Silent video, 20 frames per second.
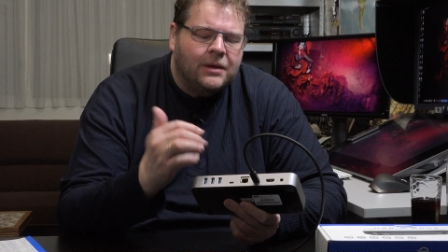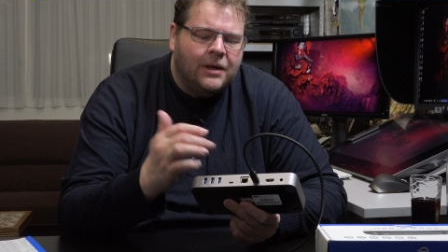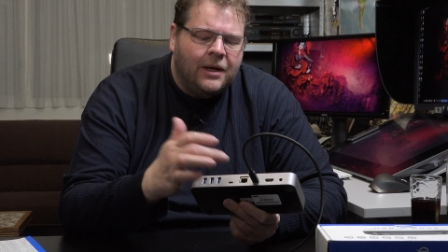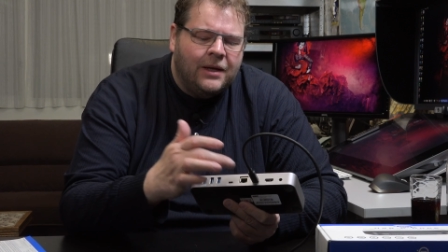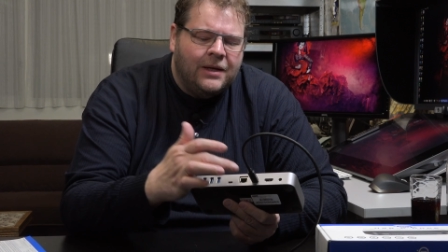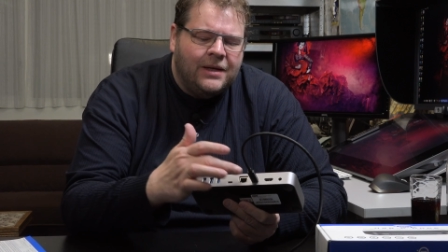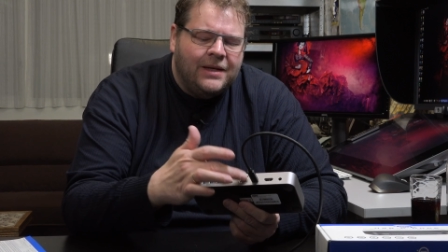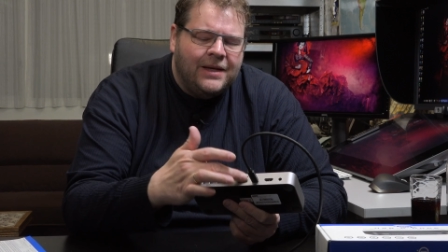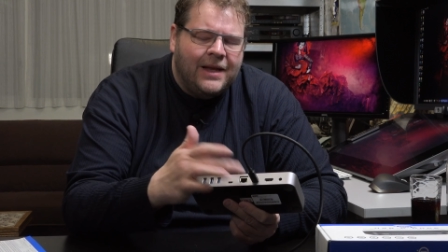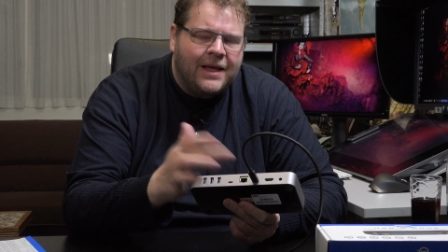
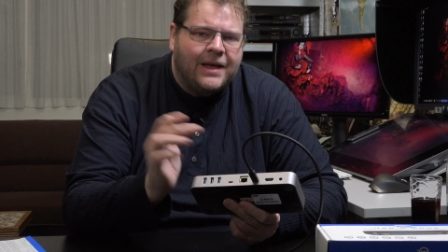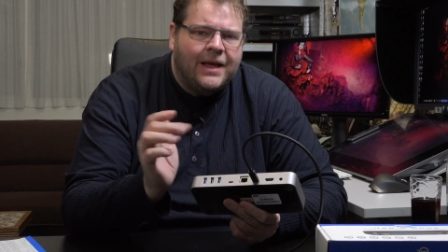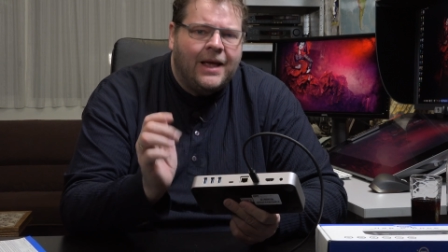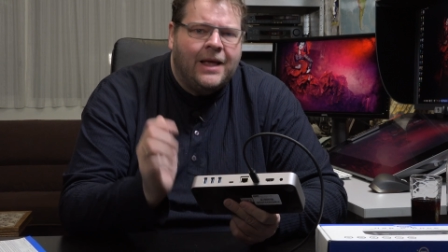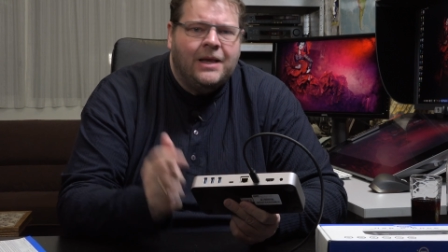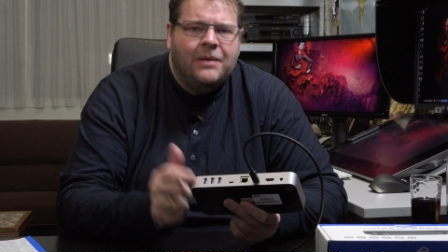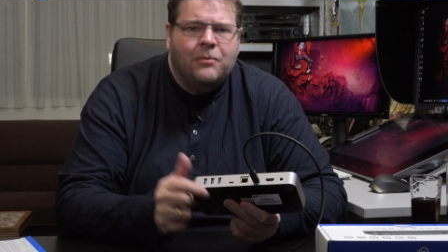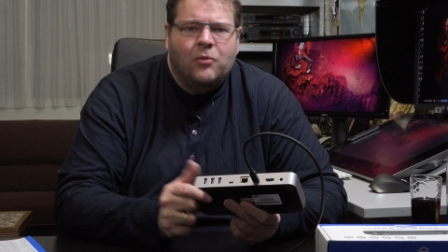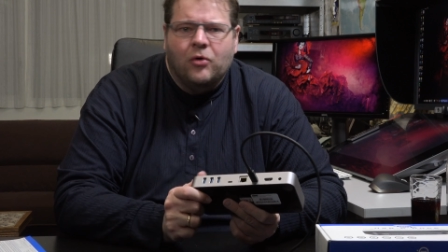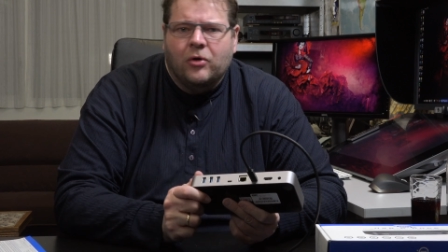a NIC
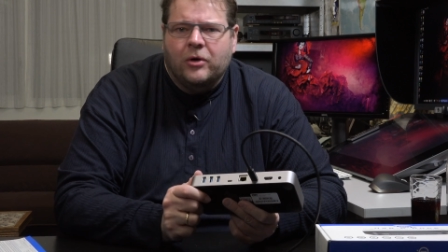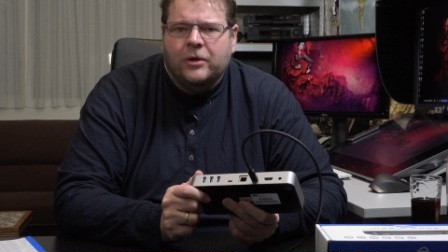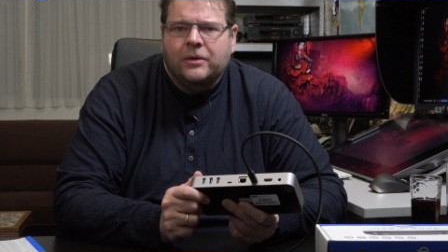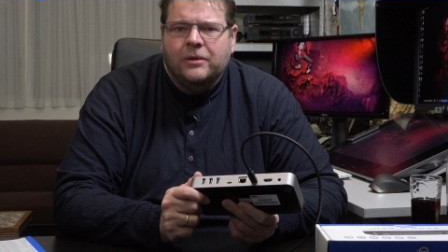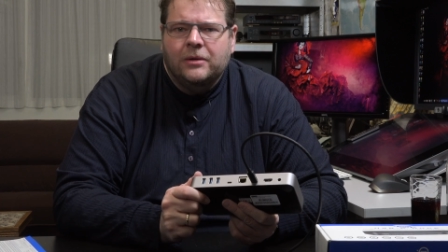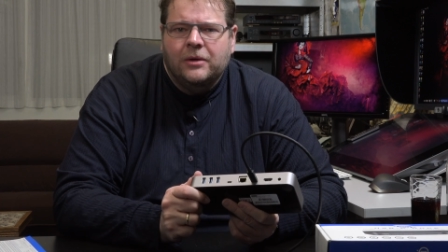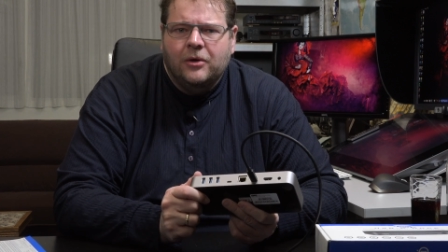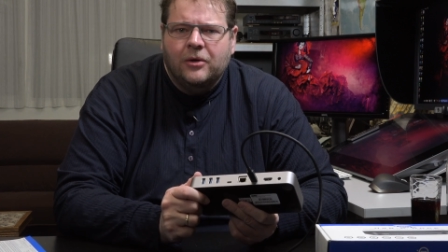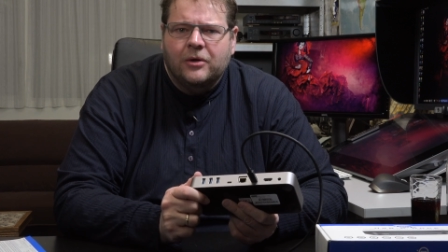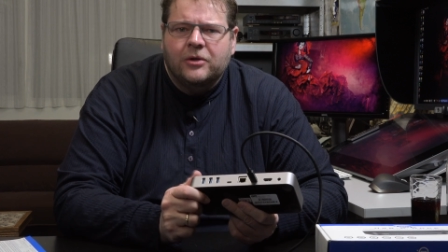anymore,
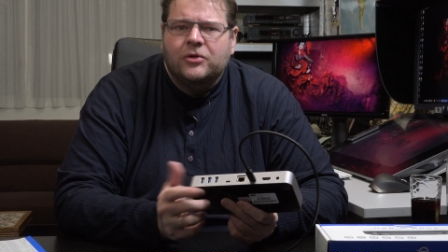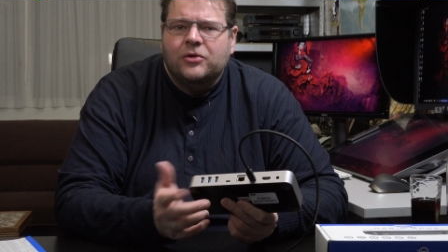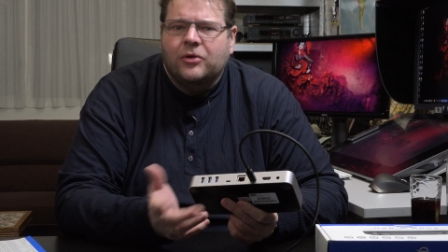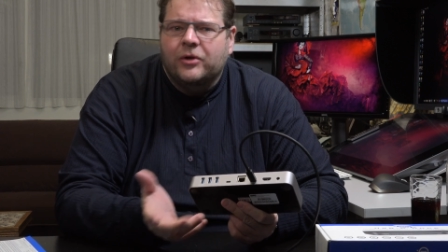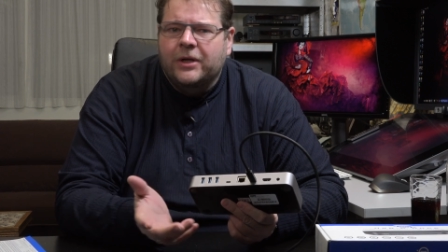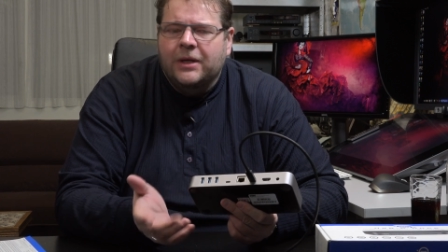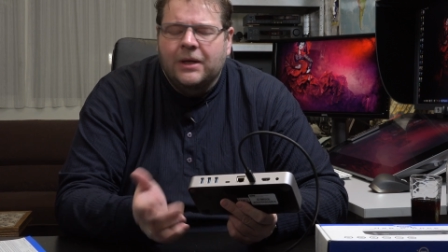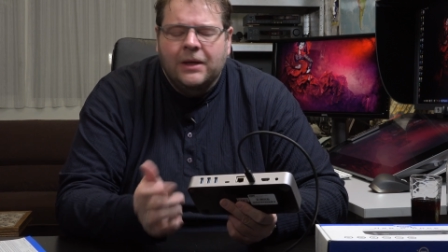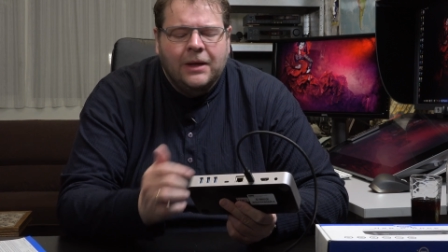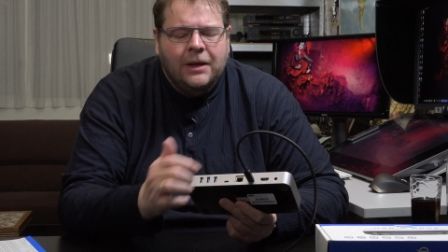a
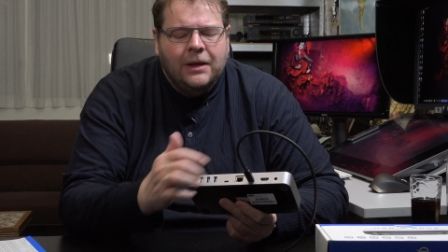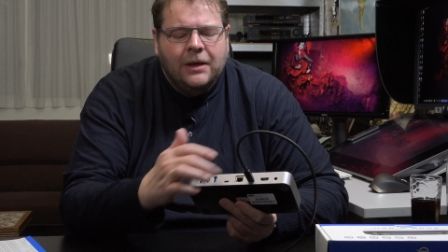solid